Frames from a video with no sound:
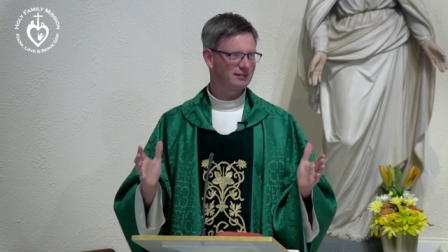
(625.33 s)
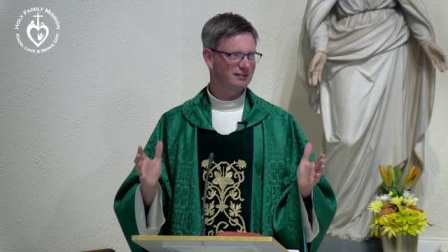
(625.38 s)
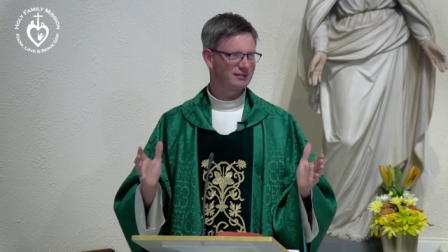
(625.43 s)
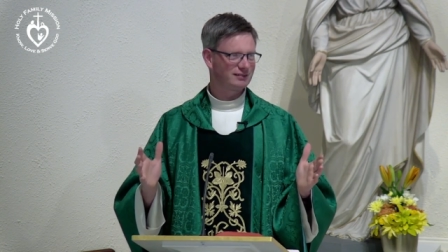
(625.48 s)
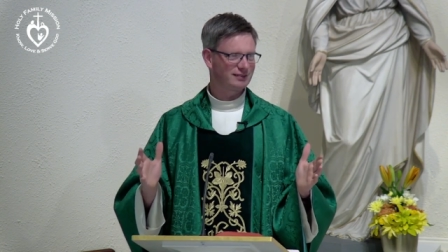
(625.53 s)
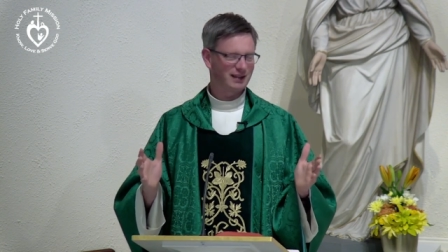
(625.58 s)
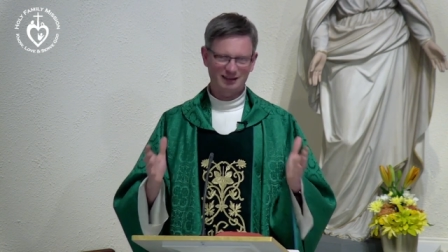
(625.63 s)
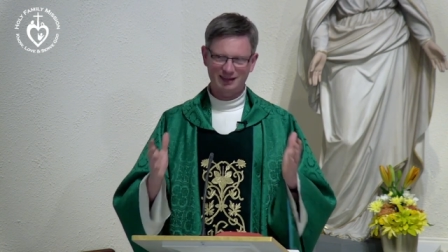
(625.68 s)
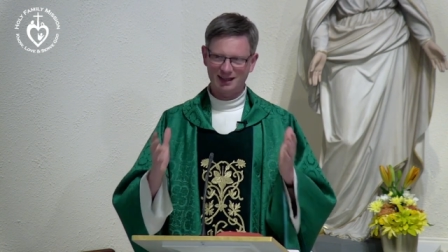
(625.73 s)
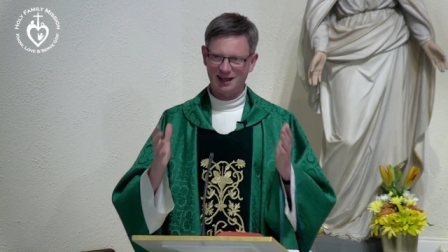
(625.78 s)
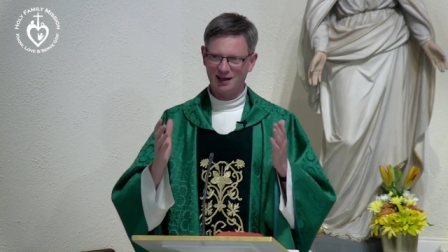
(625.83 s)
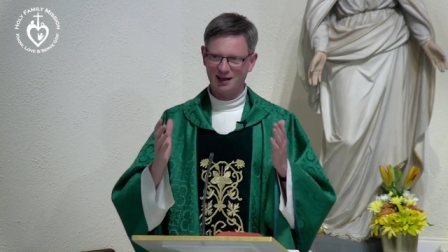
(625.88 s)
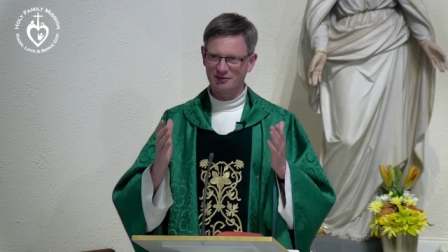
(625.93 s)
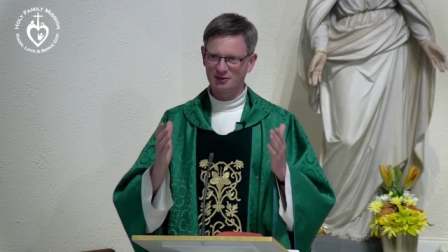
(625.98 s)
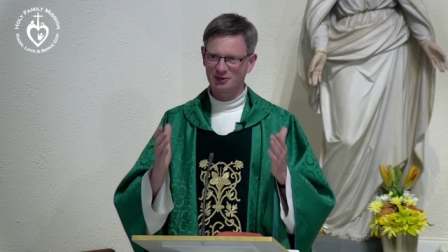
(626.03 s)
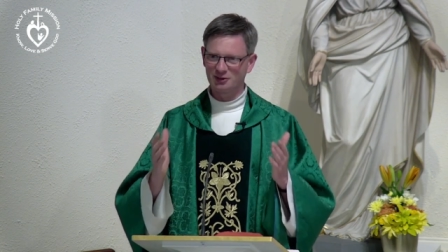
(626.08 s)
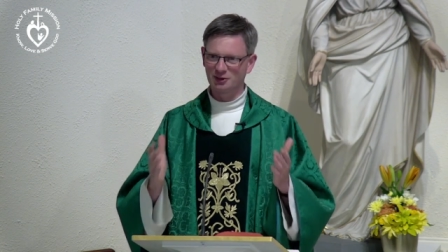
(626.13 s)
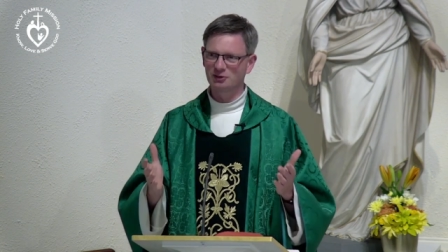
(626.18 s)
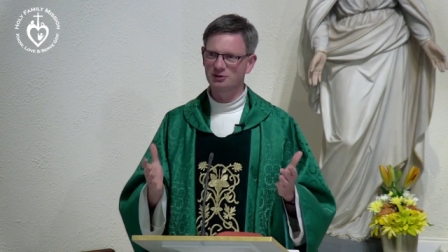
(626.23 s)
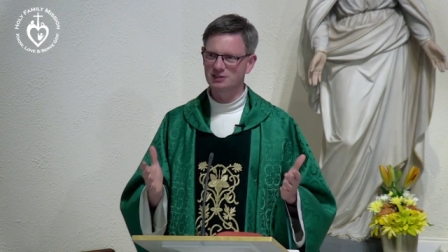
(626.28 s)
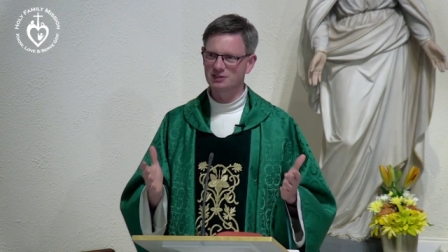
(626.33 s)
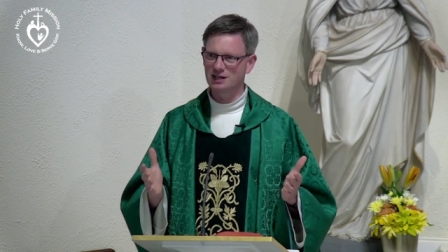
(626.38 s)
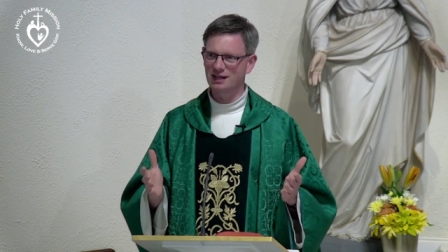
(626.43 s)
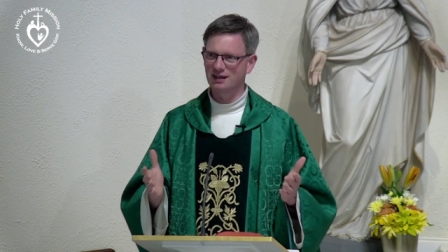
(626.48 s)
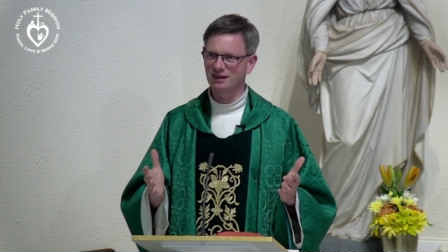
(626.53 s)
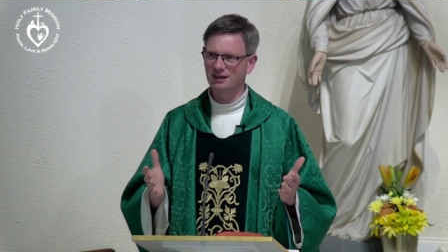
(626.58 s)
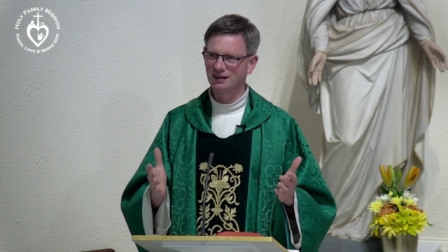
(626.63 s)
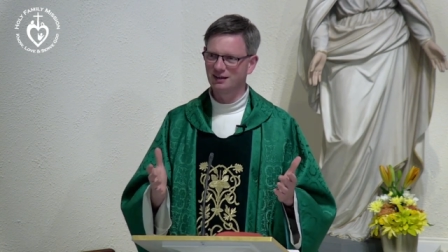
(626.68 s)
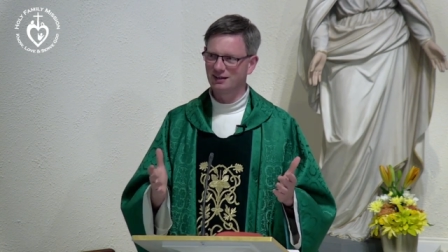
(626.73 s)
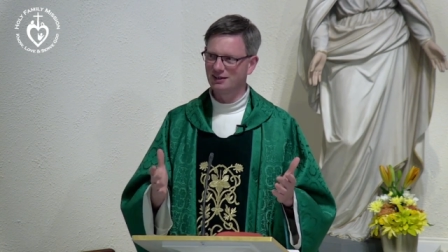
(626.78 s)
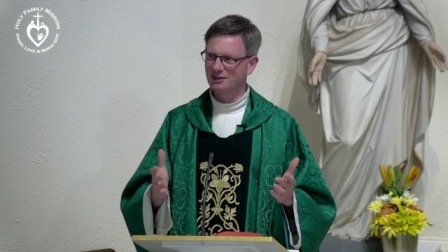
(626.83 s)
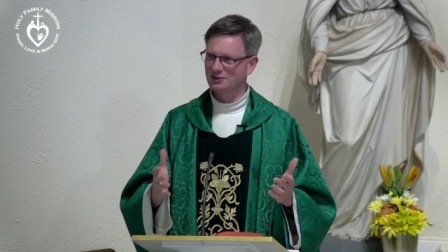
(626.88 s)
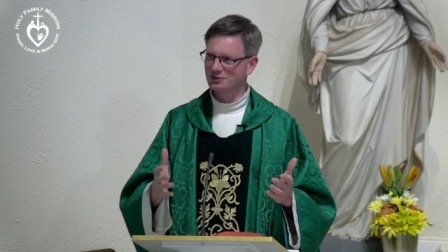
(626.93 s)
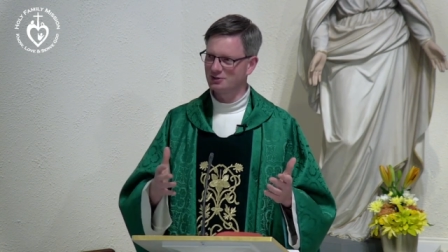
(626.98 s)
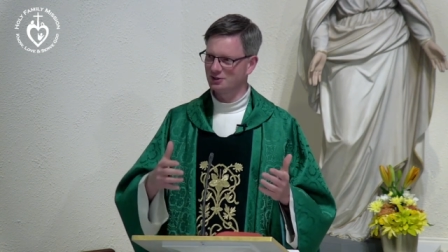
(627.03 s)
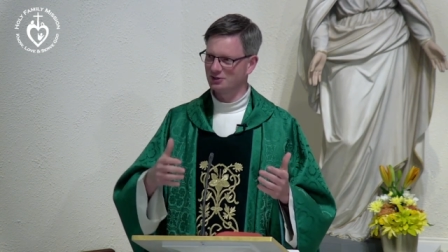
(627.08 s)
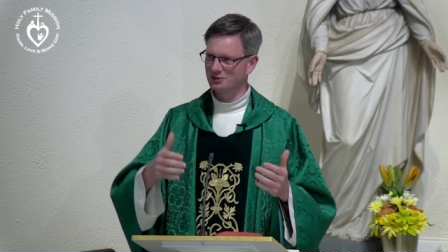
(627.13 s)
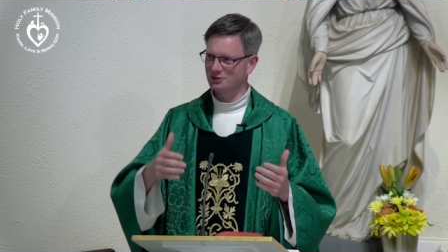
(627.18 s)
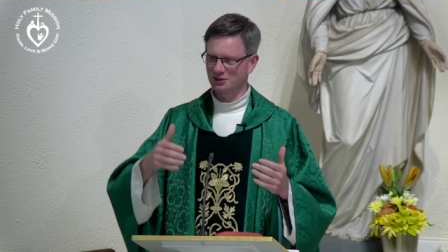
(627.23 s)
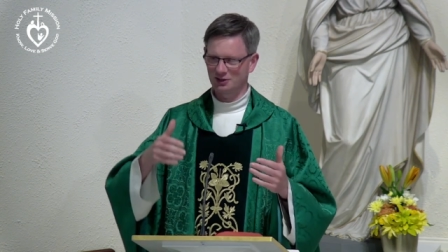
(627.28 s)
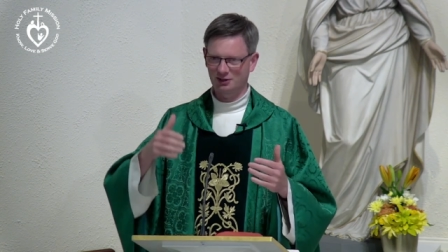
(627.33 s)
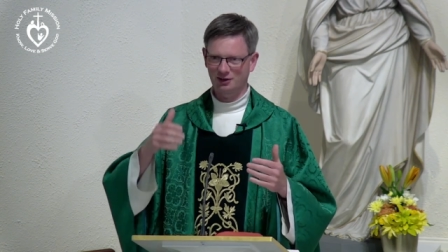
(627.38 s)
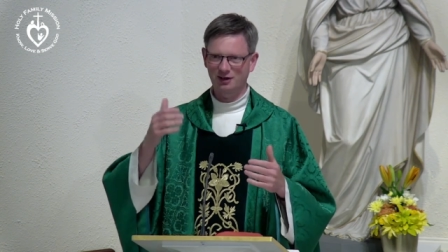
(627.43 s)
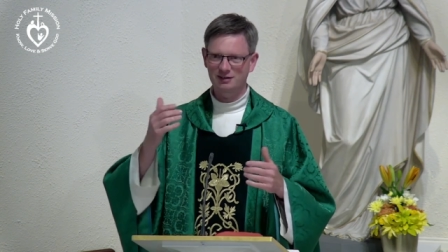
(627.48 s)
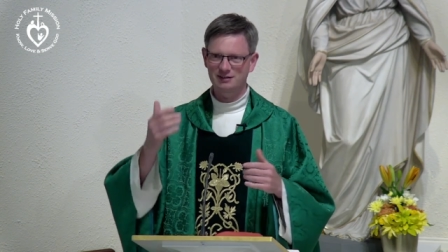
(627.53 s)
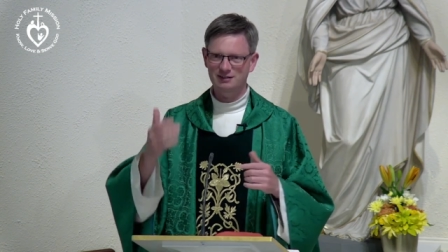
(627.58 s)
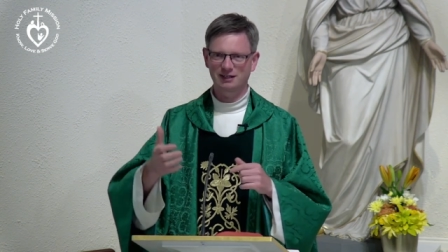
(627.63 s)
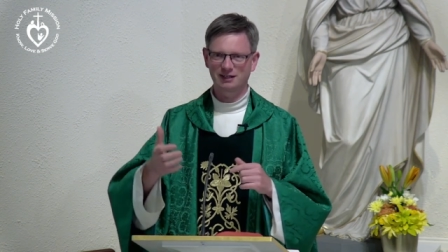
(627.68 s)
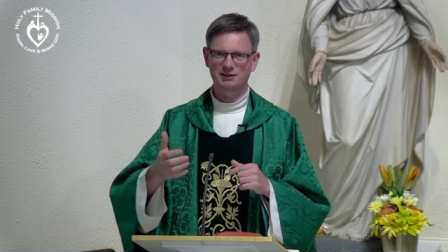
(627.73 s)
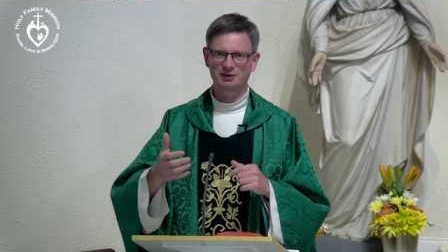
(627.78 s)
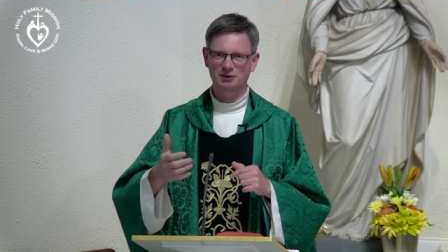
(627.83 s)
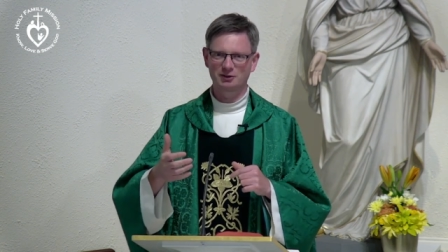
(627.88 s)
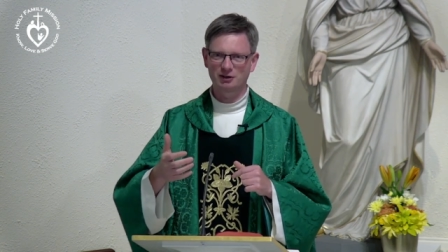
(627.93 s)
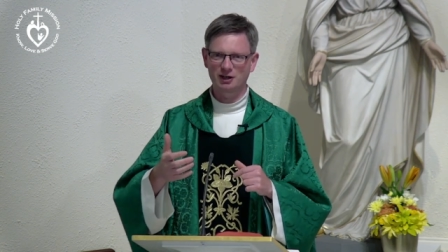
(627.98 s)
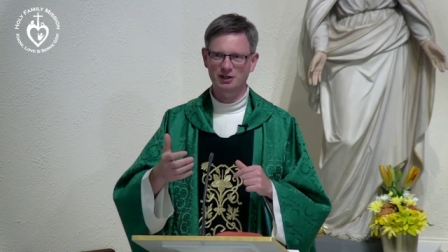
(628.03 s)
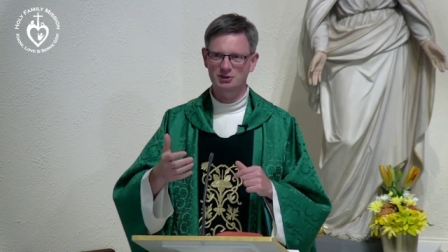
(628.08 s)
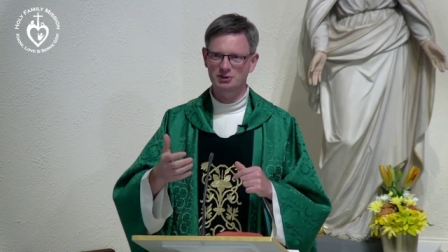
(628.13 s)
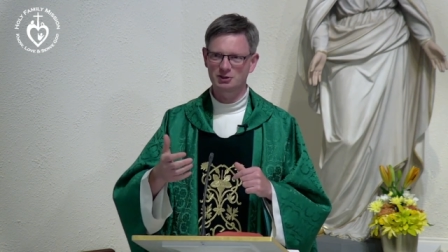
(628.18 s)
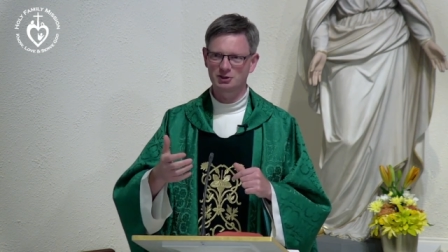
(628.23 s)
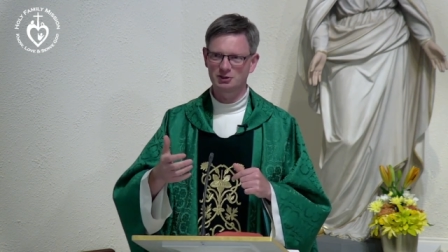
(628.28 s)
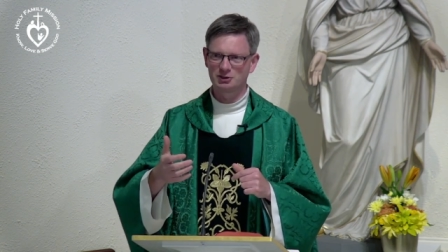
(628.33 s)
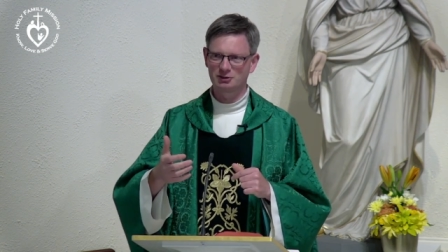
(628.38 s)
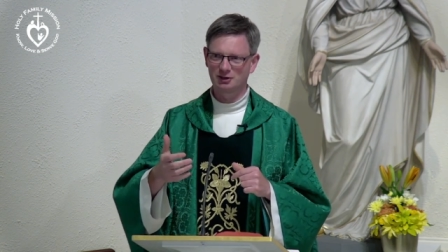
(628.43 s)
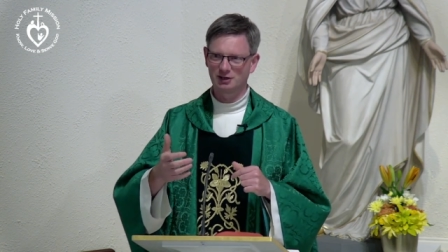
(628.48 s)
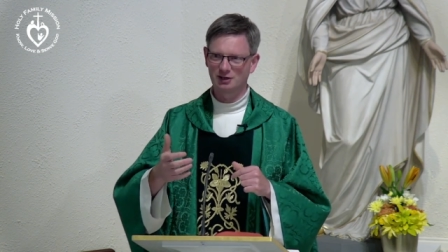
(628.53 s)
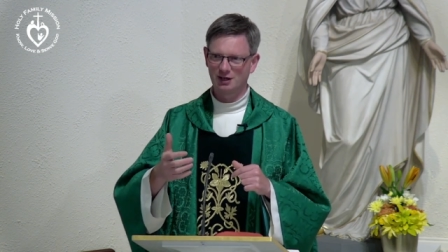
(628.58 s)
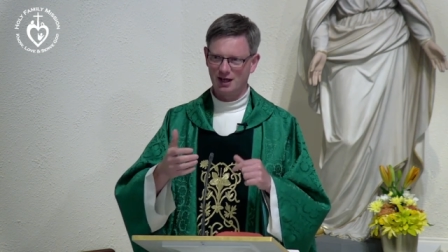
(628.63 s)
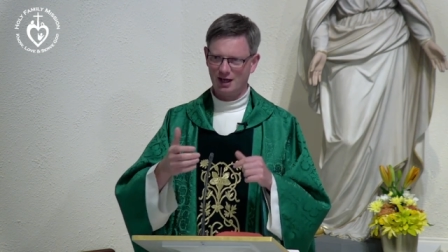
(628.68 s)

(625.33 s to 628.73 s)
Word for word: that they have another day to, to contact their grandchildren.